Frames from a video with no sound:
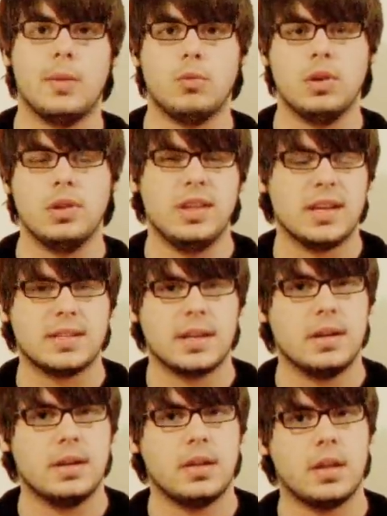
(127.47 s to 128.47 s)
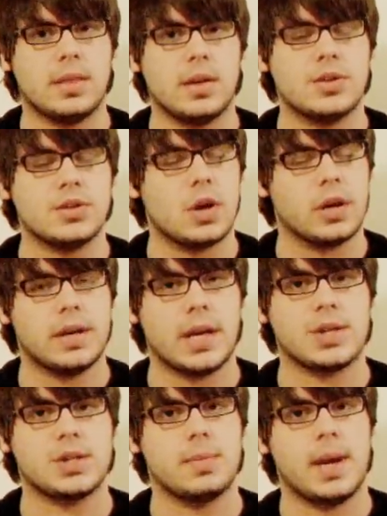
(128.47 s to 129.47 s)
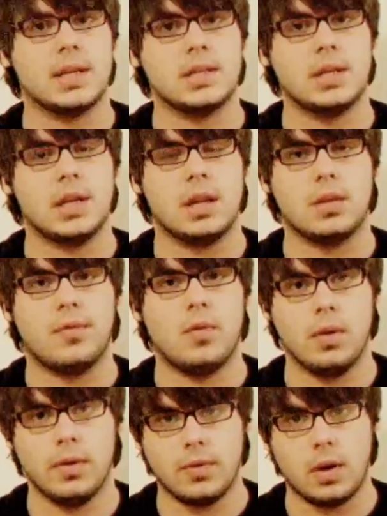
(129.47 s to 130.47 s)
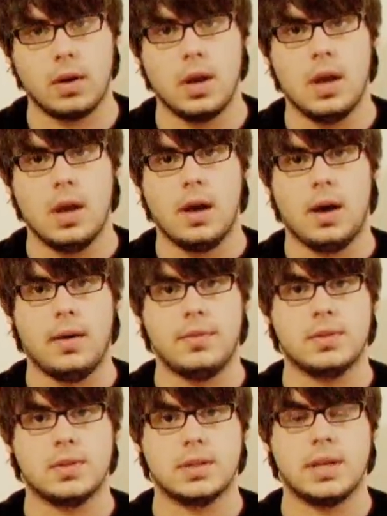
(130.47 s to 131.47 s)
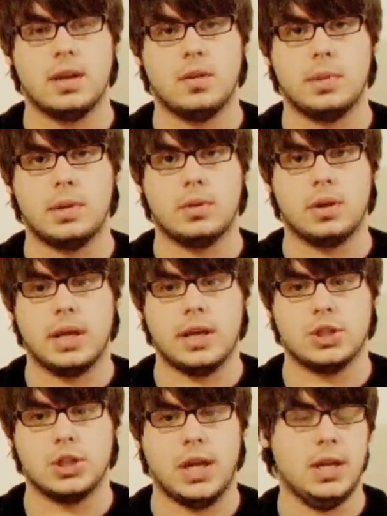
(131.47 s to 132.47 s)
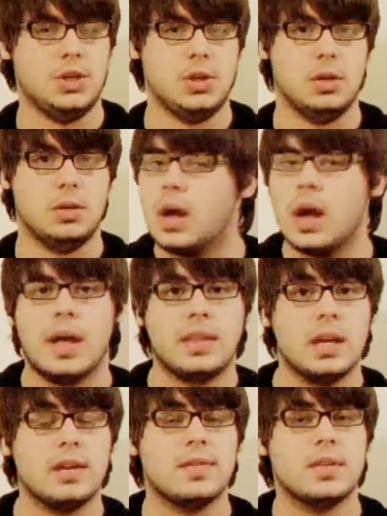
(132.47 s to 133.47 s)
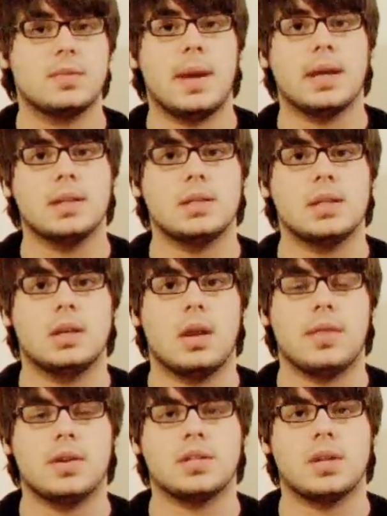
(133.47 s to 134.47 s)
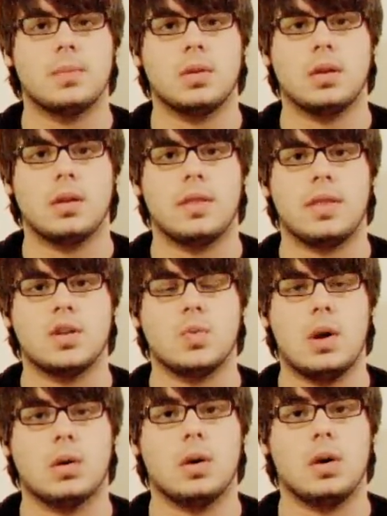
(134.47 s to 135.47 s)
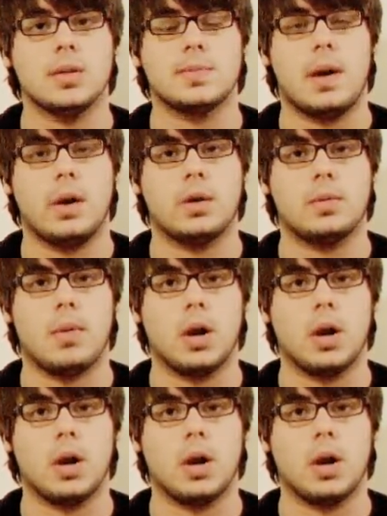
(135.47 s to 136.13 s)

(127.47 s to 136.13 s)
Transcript: And I'm really excited that there's an architecture magazine at the forefront of sustainability education. At the end of this magazine, there's something that Dwell calls modern